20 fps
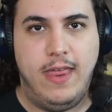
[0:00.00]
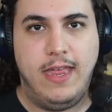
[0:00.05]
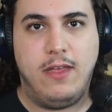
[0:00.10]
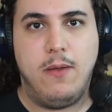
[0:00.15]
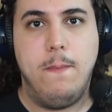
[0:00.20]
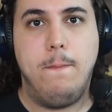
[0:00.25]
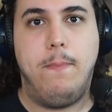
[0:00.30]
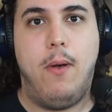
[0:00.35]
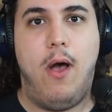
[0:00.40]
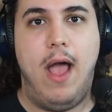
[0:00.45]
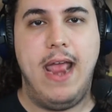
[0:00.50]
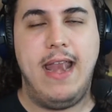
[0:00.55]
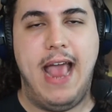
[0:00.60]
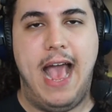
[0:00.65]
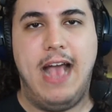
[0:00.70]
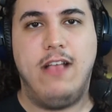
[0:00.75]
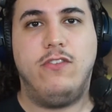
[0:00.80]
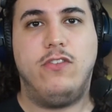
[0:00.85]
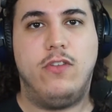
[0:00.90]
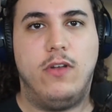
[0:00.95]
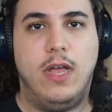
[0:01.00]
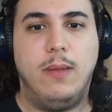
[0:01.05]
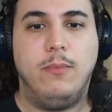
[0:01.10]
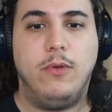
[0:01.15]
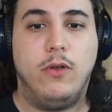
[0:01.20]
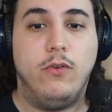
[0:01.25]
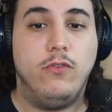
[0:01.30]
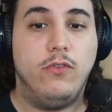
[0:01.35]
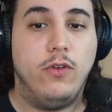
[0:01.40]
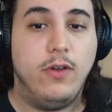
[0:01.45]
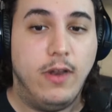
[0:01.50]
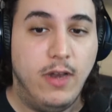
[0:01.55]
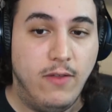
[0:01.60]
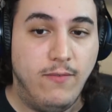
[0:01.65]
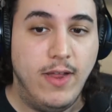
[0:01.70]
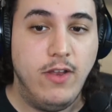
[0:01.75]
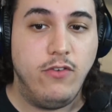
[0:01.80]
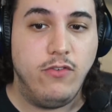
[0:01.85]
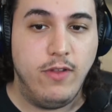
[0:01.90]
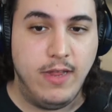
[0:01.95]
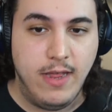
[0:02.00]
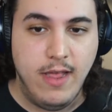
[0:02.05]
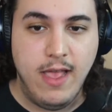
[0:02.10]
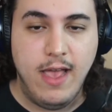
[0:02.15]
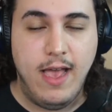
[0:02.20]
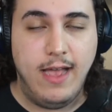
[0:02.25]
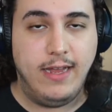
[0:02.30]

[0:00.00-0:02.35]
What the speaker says: they combine as time goes on, and eventually